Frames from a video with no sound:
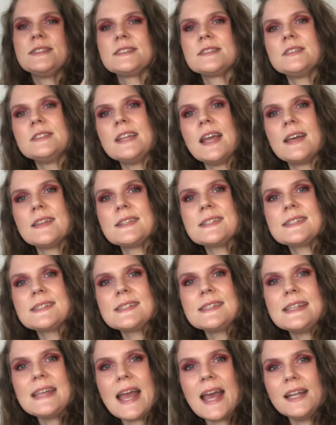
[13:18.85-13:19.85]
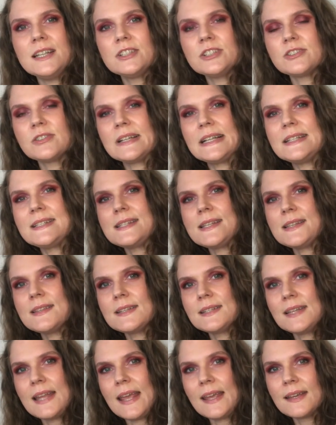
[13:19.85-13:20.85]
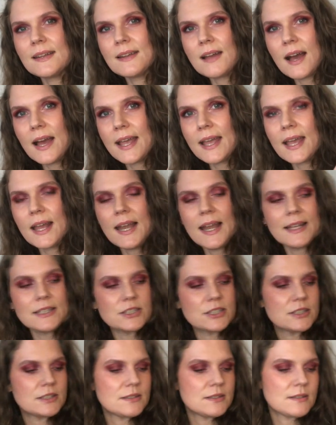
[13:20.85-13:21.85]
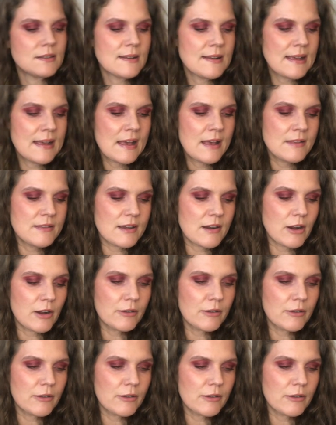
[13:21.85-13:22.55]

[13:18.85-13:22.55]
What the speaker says: So yeah, this is the Ellen Tracy, the Naked Eye collection. There are